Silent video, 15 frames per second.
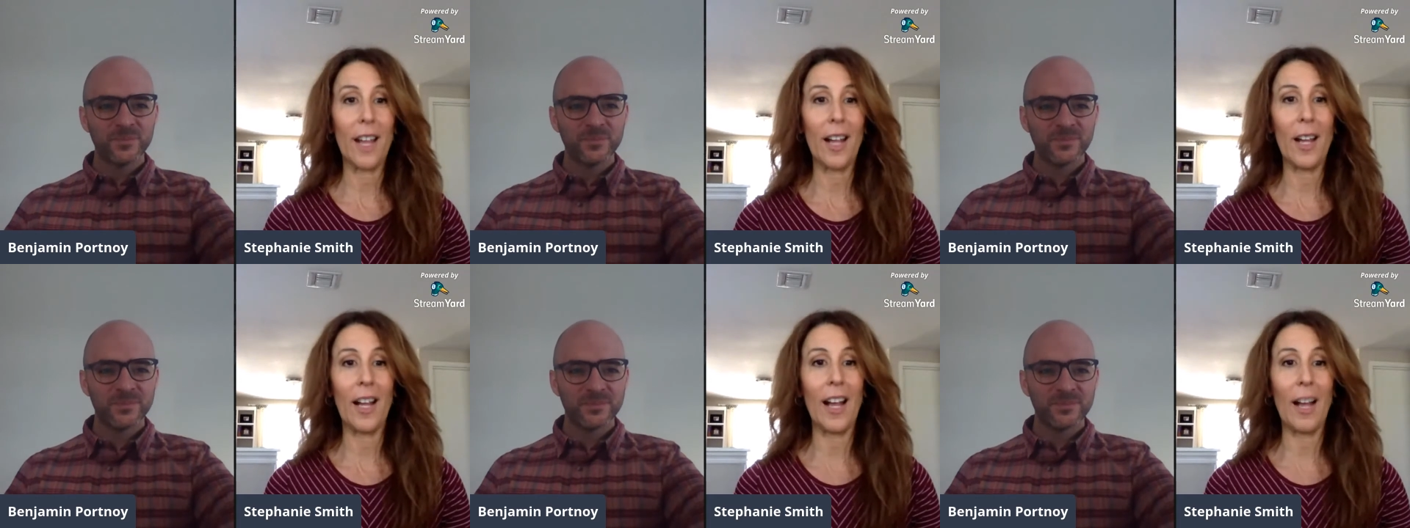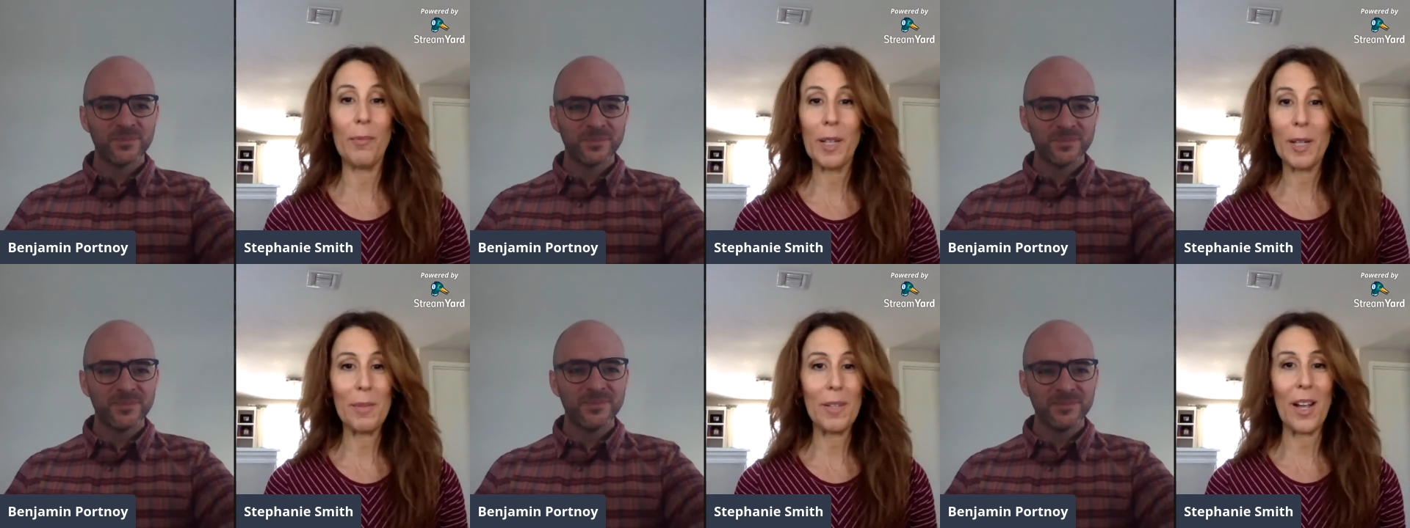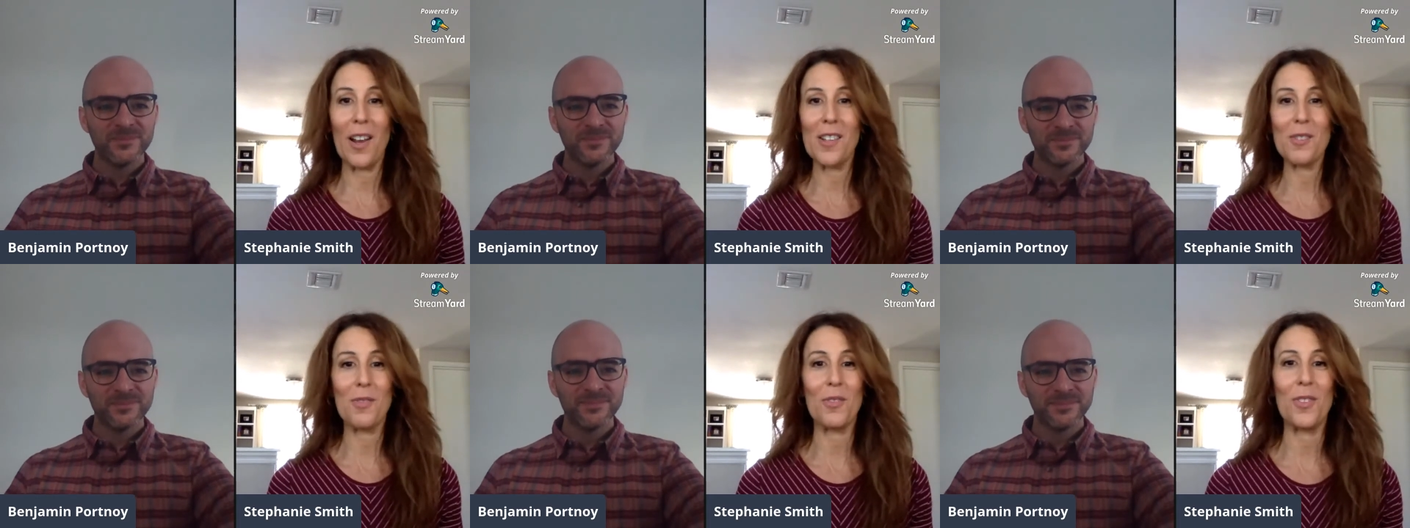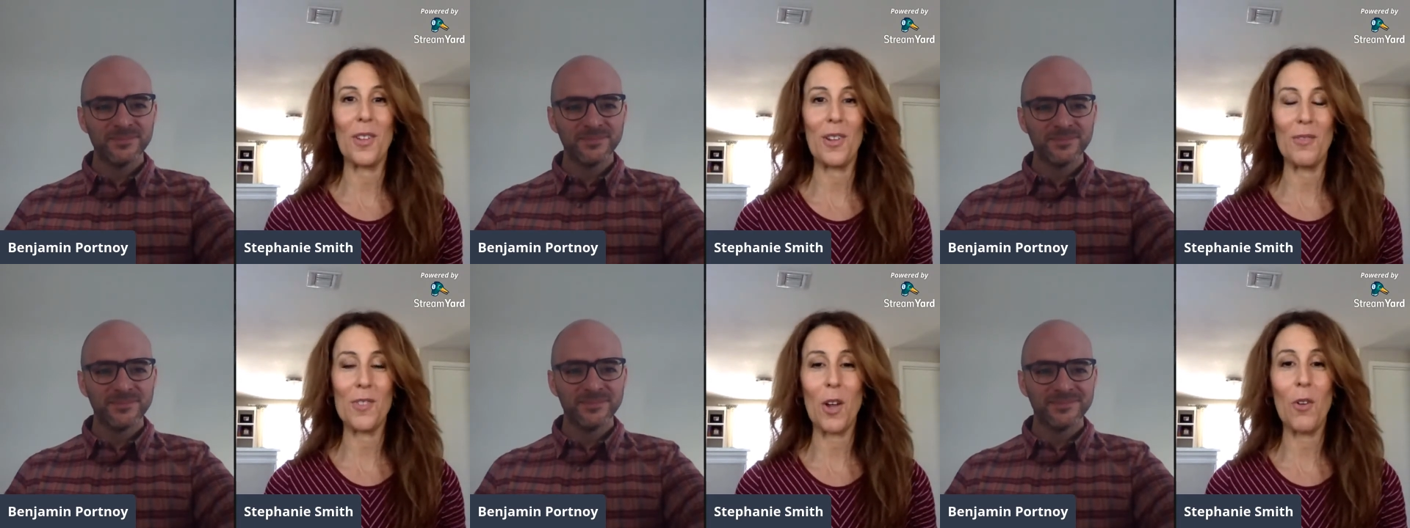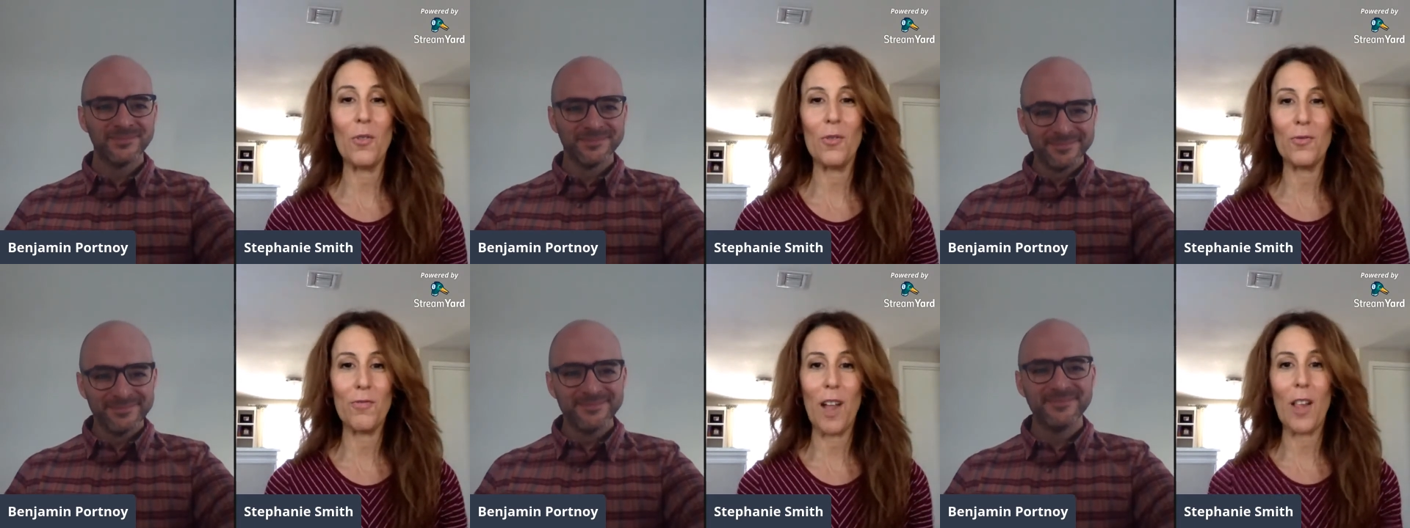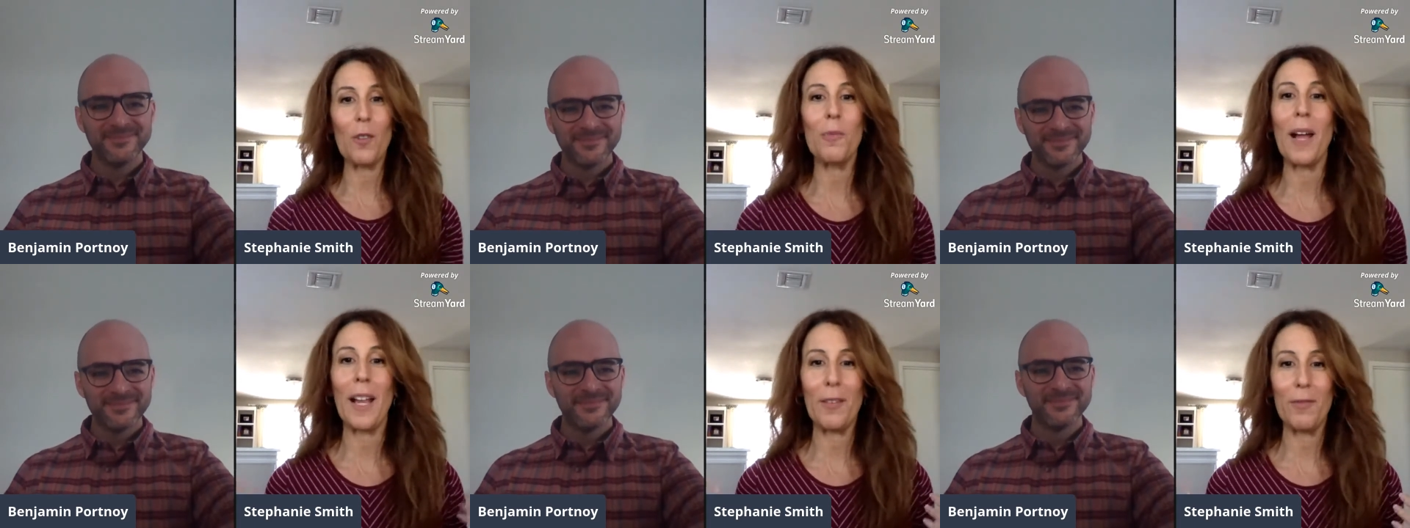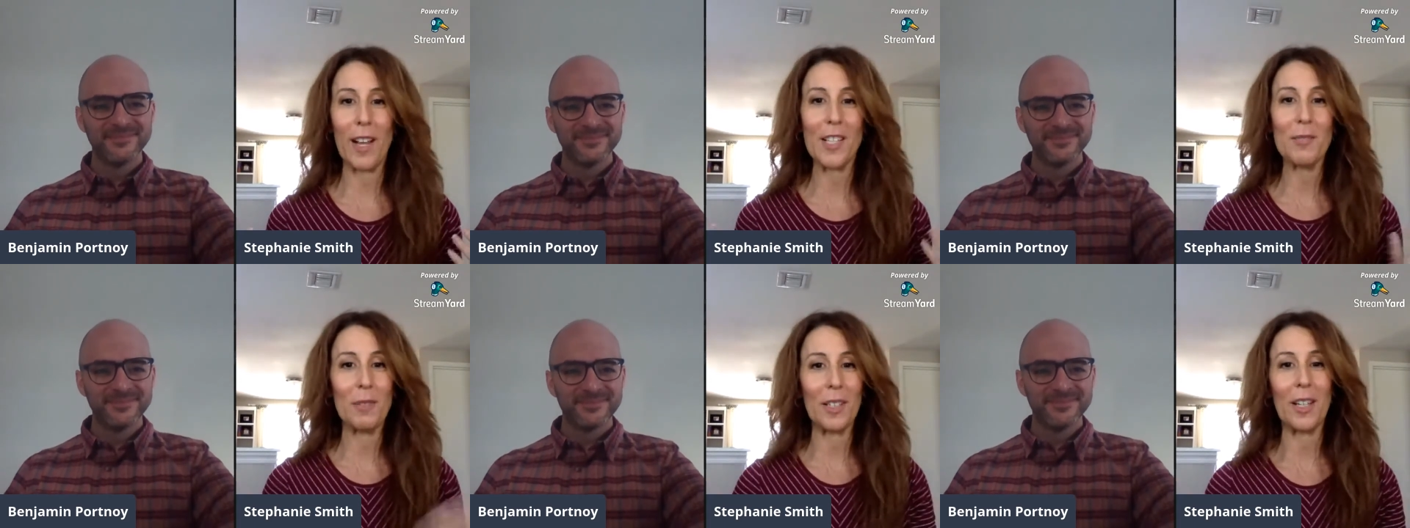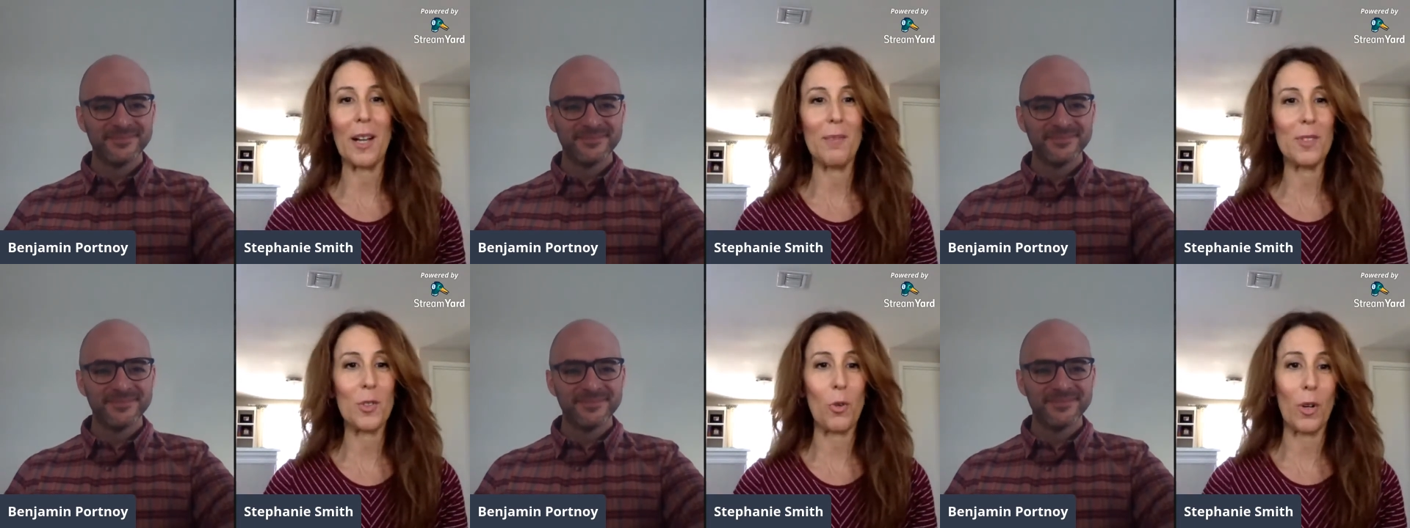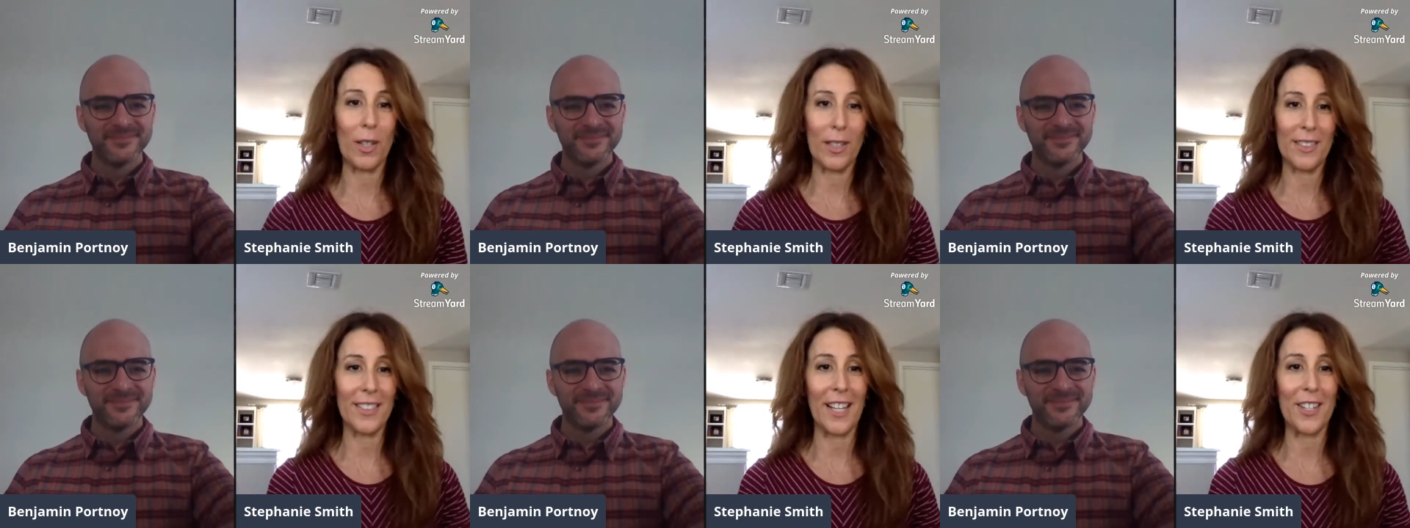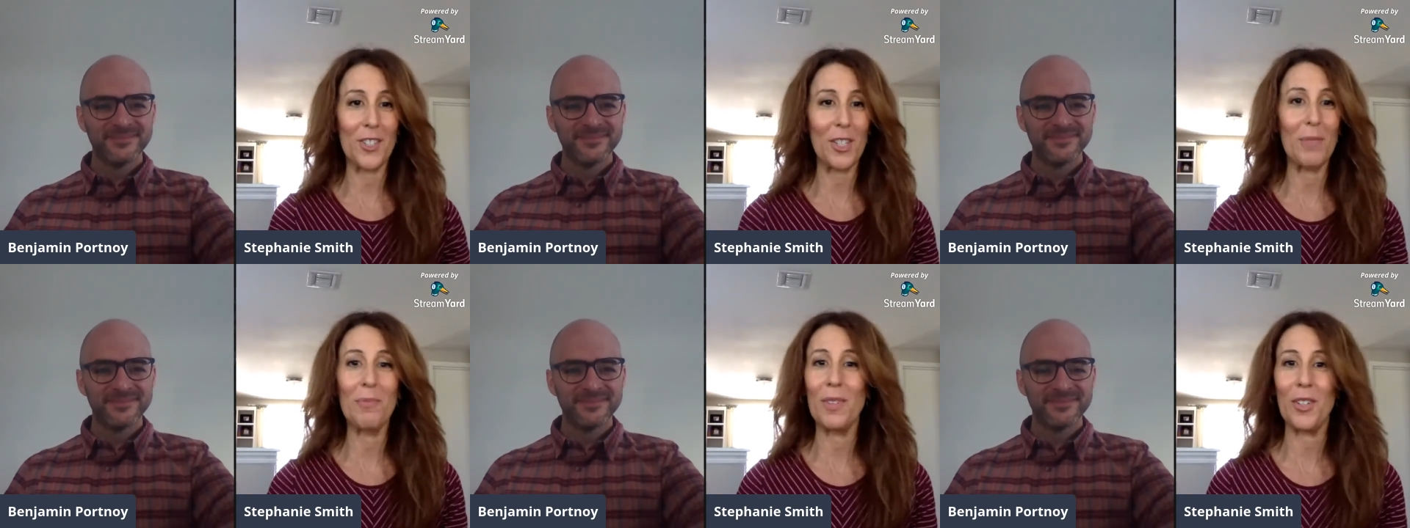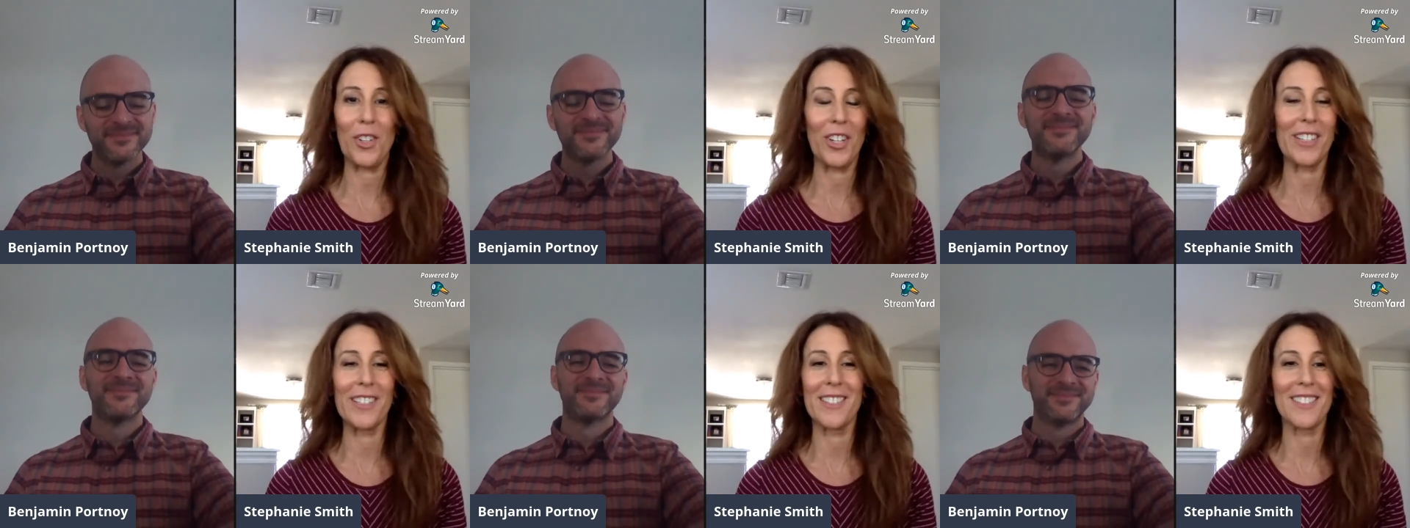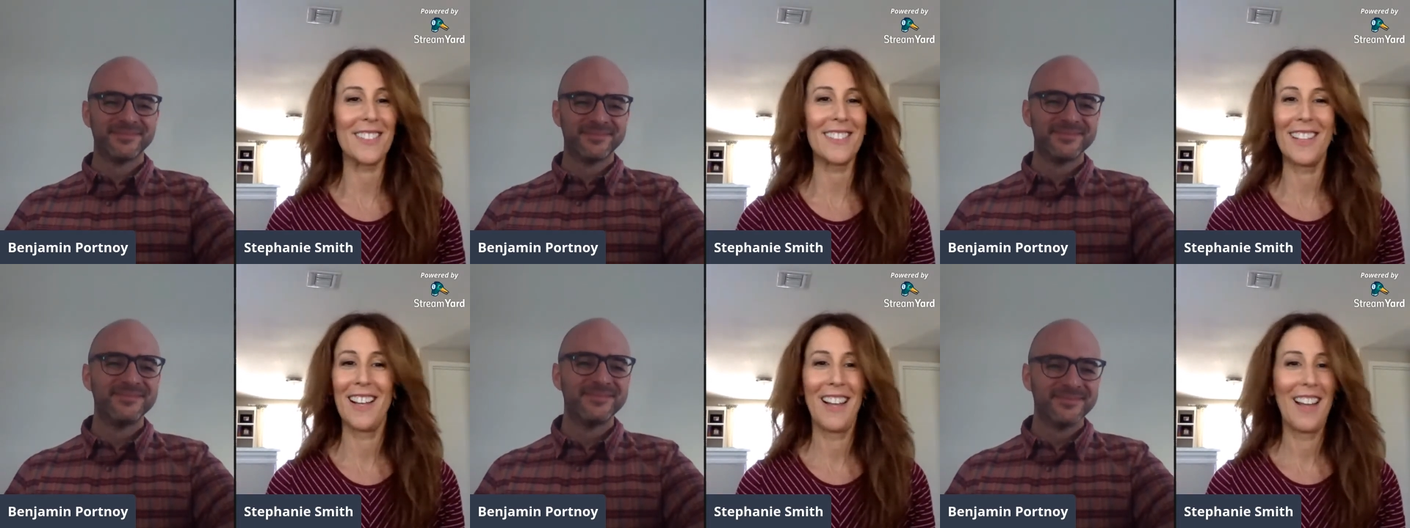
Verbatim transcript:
Speaker 1: I am going to be honest with you. Don't follow my advice when it comes to organization because